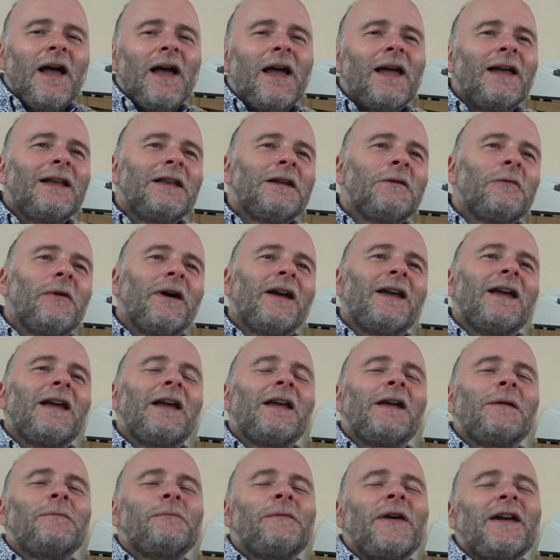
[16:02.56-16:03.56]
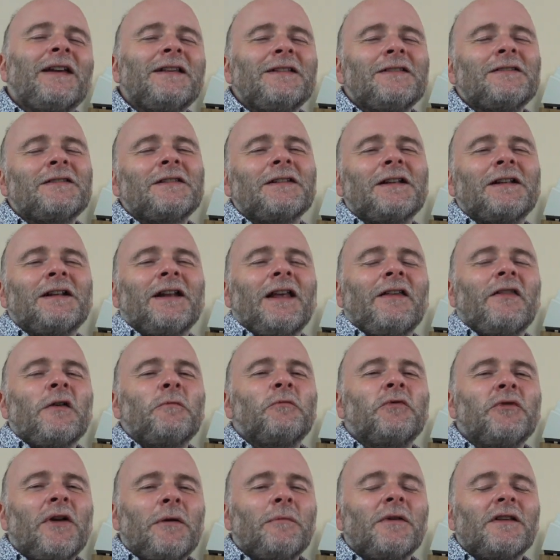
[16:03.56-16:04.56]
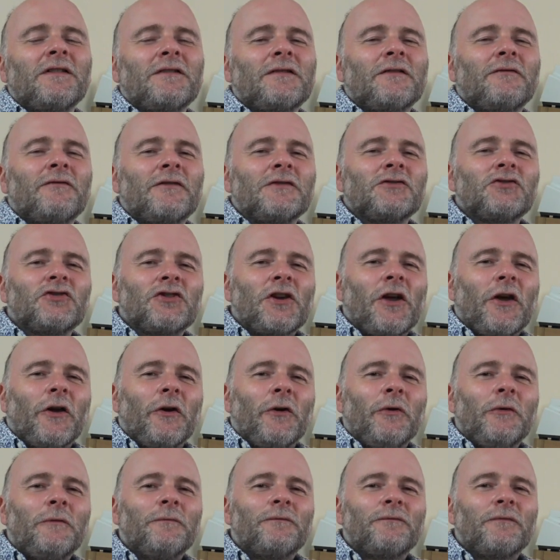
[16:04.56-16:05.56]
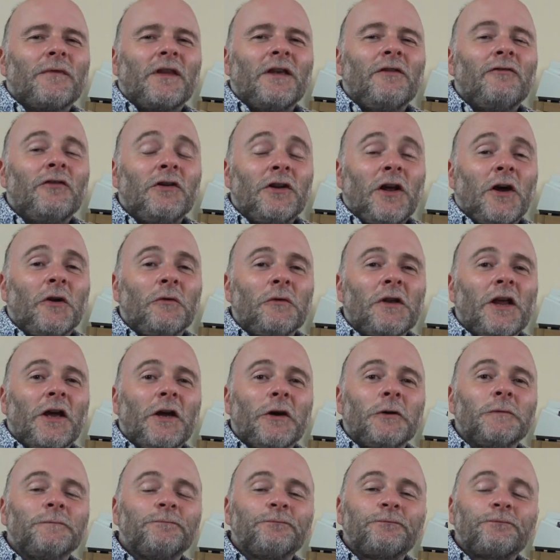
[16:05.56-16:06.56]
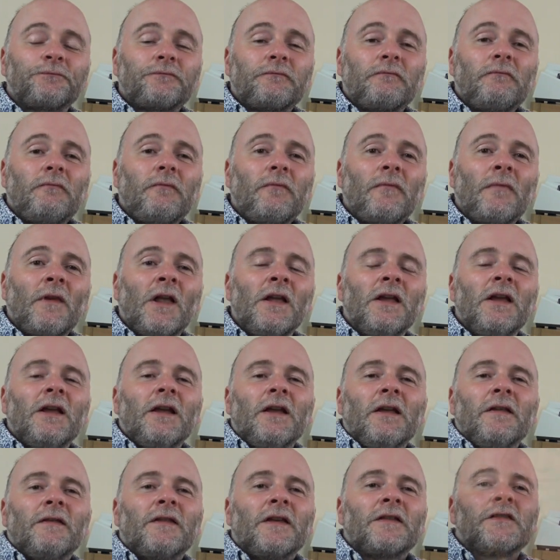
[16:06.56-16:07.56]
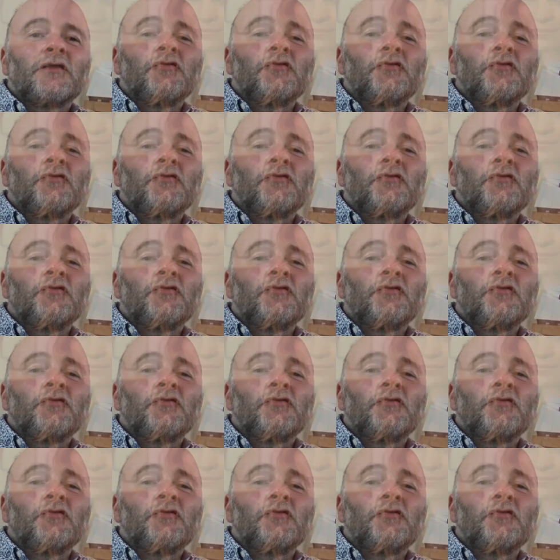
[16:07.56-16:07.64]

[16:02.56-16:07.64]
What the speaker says: Anyway, basically the premise of the show, if you don't know, there's